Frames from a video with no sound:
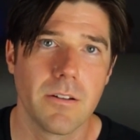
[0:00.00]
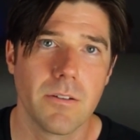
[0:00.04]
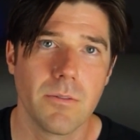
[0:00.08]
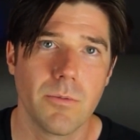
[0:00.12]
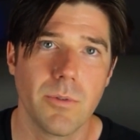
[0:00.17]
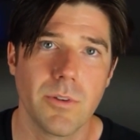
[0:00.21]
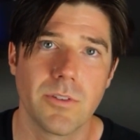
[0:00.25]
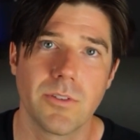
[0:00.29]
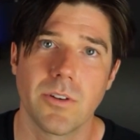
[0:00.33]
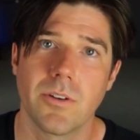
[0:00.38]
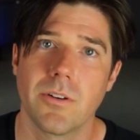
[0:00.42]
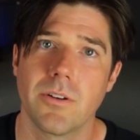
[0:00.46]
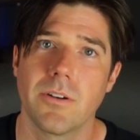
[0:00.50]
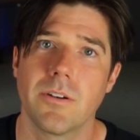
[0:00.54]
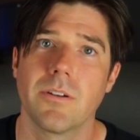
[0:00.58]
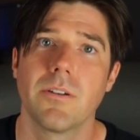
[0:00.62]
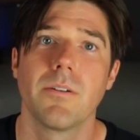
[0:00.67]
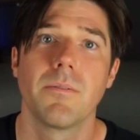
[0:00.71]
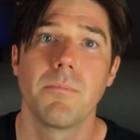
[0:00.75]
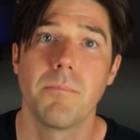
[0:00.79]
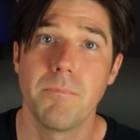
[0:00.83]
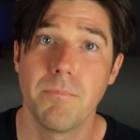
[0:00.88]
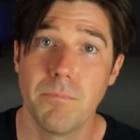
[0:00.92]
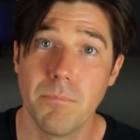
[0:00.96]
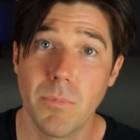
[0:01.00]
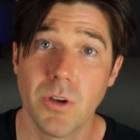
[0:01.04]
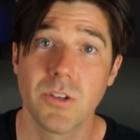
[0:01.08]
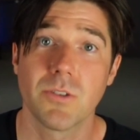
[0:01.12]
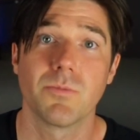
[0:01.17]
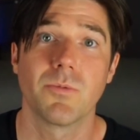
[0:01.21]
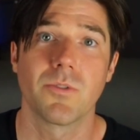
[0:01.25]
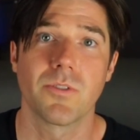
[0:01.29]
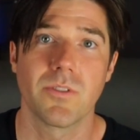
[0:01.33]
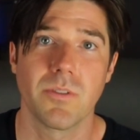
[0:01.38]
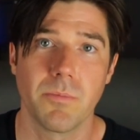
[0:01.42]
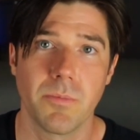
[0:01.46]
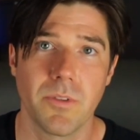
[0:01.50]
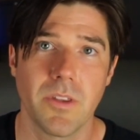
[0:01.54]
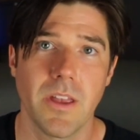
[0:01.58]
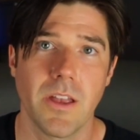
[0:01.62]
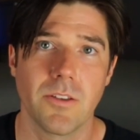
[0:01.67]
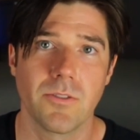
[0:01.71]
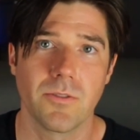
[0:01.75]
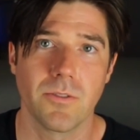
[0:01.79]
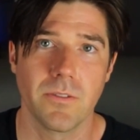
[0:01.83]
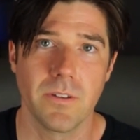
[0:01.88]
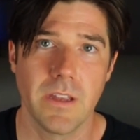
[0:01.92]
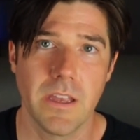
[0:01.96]
which are much more
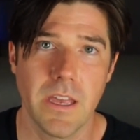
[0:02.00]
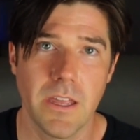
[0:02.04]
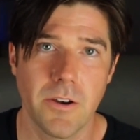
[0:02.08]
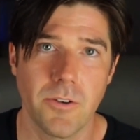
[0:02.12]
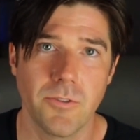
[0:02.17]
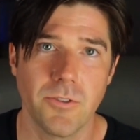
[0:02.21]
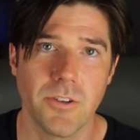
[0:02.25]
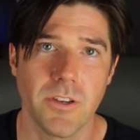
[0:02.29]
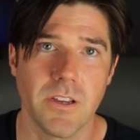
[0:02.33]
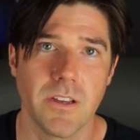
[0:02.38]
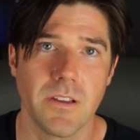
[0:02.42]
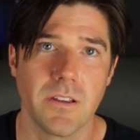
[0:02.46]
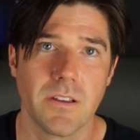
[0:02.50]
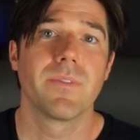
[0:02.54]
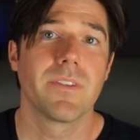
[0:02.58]
substantial in energy.